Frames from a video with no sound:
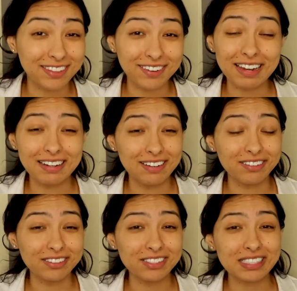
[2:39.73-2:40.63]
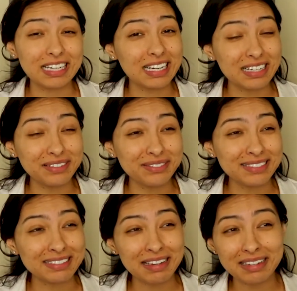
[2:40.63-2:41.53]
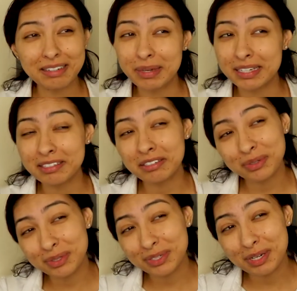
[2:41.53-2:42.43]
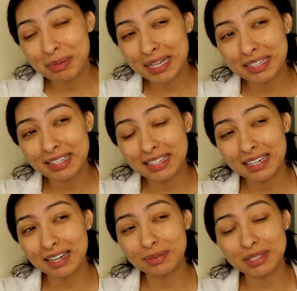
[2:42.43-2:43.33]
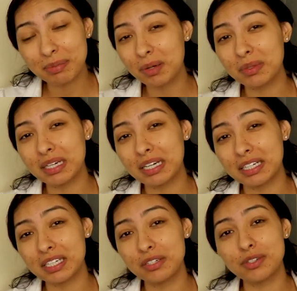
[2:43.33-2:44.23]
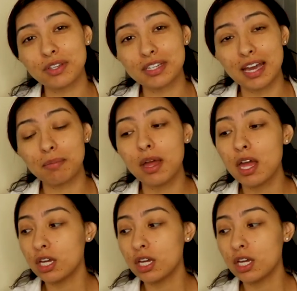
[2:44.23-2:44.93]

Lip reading: they're $80 and I was not about to order a palette that I was probably not going to use all the time.